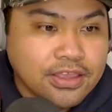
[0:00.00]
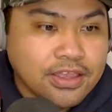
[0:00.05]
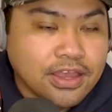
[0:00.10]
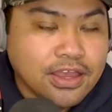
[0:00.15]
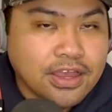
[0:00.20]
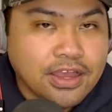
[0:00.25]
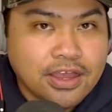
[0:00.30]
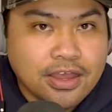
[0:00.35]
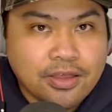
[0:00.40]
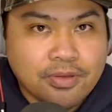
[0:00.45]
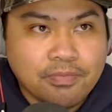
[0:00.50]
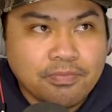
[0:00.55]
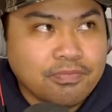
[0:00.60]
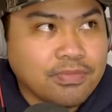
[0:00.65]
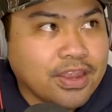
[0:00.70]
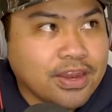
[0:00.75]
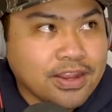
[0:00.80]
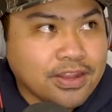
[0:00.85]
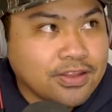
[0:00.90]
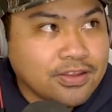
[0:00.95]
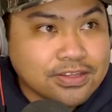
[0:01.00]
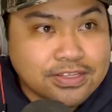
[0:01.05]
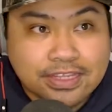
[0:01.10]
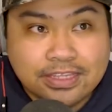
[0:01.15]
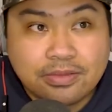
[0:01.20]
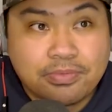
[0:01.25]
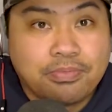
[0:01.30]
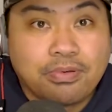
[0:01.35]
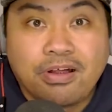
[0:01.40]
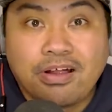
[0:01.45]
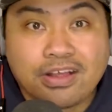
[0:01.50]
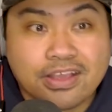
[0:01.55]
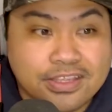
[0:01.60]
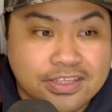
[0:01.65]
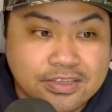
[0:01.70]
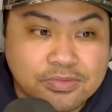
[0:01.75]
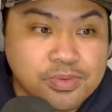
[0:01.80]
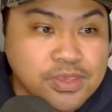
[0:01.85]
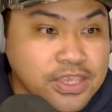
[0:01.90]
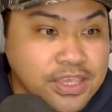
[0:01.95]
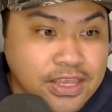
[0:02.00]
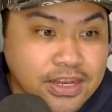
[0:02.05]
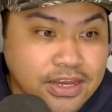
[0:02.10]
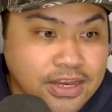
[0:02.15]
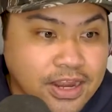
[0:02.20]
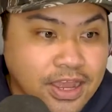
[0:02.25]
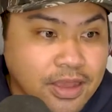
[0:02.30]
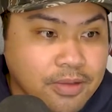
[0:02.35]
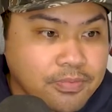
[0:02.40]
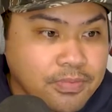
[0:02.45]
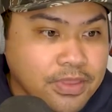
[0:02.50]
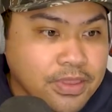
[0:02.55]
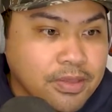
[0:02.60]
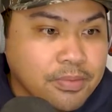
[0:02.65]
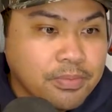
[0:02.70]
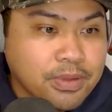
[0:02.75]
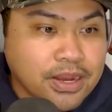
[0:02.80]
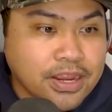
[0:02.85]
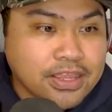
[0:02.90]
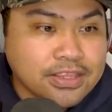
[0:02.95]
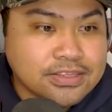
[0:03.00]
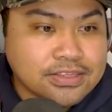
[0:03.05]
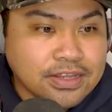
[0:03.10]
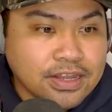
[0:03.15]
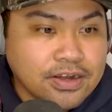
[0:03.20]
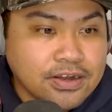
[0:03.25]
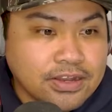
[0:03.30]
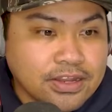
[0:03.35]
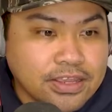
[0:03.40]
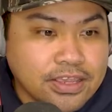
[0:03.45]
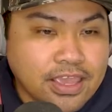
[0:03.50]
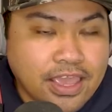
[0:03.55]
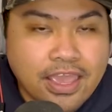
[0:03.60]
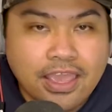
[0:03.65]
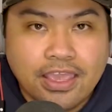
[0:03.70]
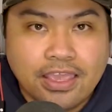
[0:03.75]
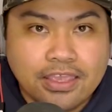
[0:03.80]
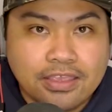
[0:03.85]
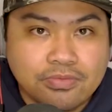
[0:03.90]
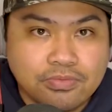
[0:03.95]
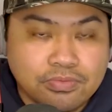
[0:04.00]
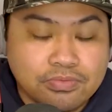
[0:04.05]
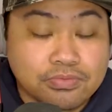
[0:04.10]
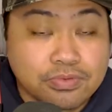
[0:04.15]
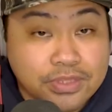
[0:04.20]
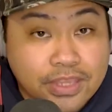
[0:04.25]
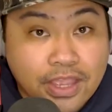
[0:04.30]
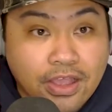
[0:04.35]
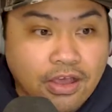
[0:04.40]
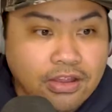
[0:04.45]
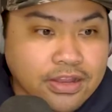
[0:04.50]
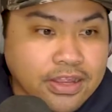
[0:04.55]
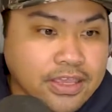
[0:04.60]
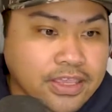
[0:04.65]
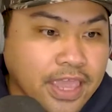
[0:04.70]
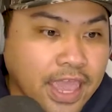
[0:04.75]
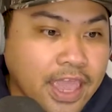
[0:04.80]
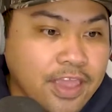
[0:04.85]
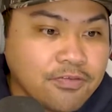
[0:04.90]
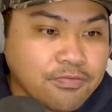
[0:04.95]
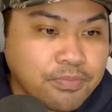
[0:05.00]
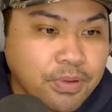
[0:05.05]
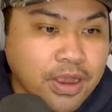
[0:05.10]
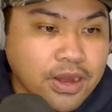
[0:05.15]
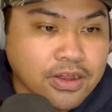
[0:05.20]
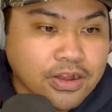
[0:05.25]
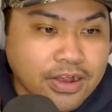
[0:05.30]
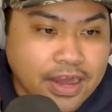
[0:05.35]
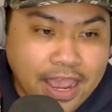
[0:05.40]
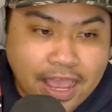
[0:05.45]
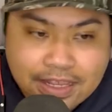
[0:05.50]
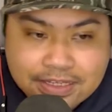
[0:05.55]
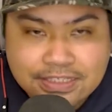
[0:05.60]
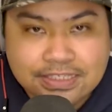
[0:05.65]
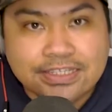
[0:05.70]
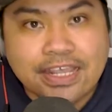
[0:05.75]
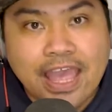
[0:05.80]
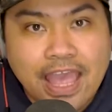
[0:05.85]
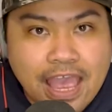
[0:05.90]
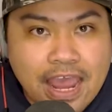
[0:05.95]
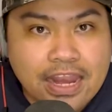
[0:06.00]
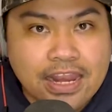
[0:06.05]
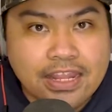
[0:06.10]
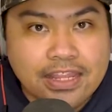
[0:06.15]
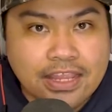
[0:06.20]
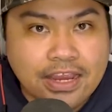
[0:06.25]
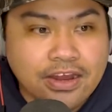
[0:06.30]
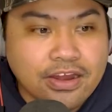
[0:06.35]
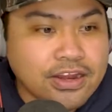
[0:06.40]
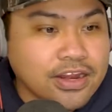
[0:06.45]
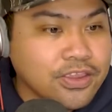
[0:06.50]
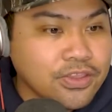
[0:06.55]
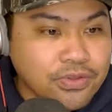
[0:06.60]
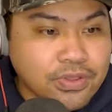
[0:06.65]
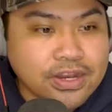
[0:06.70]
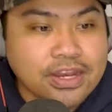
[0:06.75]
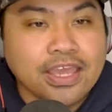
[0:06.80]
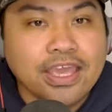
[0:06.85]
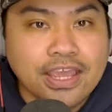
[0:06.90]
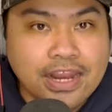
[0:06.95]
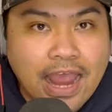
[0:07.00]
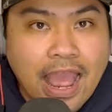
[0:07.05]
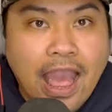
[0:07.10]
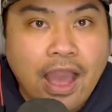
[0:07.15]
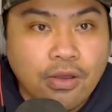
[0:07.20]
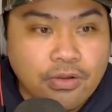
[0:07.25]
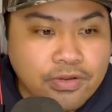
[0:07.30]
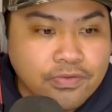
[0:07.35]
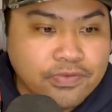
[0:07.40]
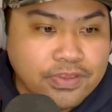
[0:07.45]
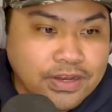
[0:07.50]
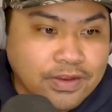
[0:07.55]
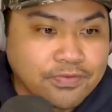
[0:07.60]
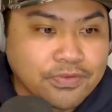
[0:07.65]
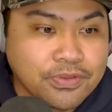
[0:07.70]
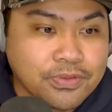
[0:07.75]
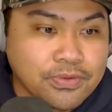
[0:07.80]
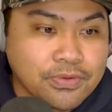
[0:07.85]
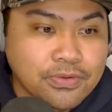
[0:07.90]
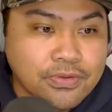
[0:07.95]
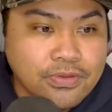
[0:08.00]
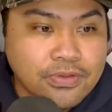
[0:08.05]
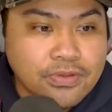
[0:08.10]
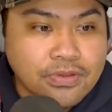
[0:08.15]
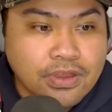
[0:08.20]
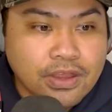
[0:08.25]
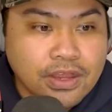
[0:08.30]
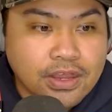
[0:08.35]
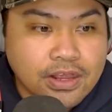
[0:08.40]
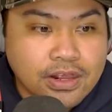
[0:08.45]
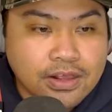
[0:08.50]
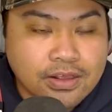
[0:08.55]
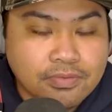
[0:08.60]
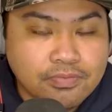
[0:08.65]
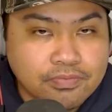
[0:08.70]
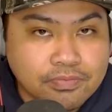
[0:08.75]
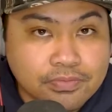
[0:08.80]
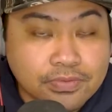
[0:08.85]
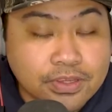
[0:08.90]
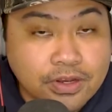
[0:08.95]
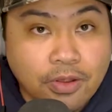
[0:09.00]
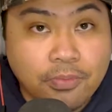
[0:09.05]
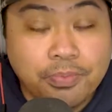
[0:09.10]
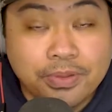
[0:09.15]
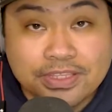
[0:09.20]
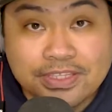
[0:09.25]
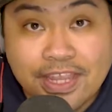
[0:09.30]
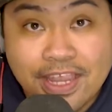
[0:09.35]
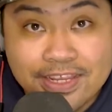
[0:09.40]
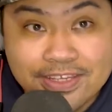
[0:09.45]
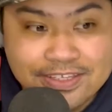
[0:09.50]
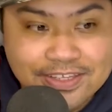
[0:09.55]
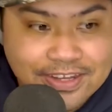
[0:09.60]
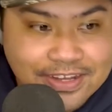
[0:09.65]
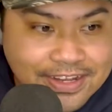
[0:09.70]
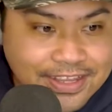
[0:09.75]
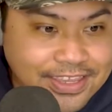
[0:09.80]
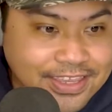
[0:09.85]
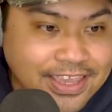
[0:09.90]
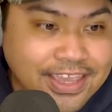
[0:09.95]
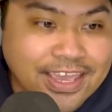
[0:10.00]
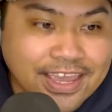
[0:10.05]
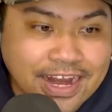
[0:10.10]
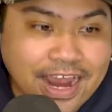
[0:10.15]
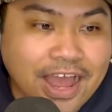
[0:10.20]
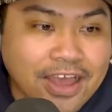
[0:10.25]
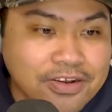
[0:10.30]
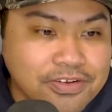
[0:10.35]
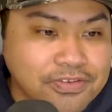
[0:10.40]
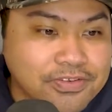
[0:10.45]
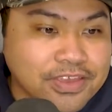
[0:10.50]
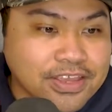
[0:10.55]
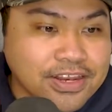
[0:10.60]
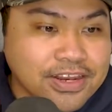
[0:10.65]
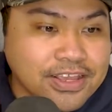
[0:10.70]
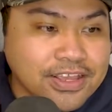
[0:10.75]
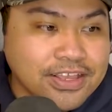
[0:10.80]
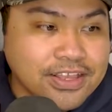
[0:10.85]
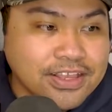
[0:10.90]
And it looks like the ball could just be eaten up. But it's literally what they call a cave bunker. It has sand in there, and then you can hit out of it if you, potentially can get out of it.